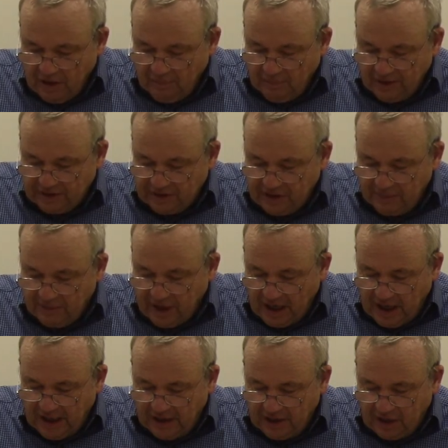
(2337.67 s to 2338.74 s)
but some
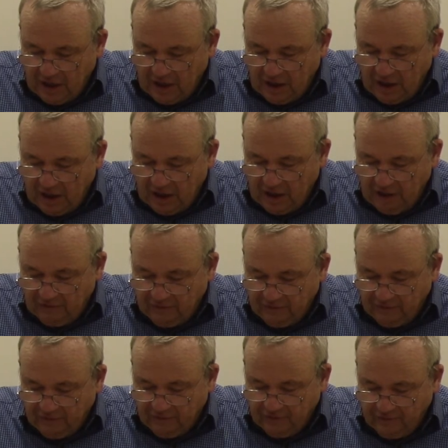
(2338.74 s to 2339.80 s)
kind of
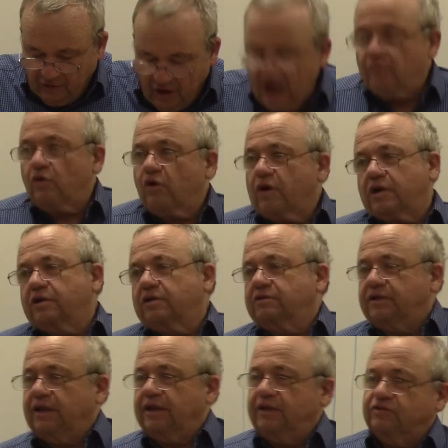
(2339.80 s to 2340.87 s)
framework.
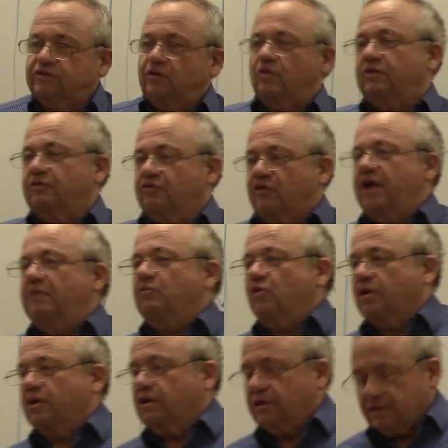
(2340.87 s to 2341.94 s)
They use the word
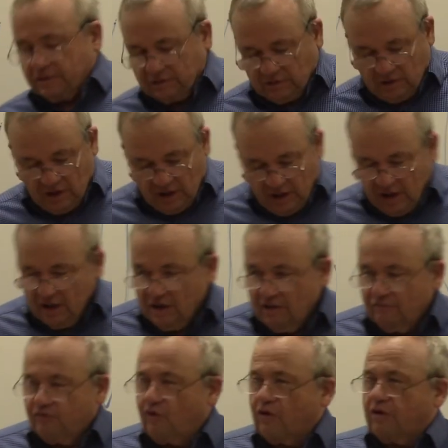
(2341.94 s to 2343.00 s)
framework
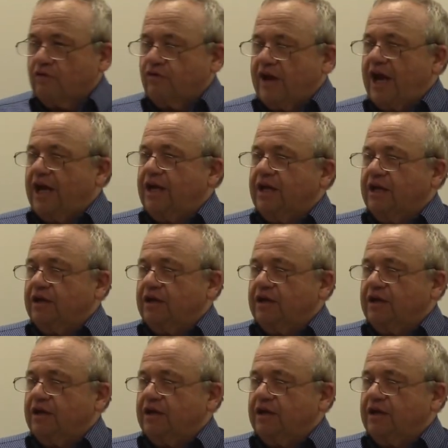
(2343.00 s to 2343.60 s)
for creating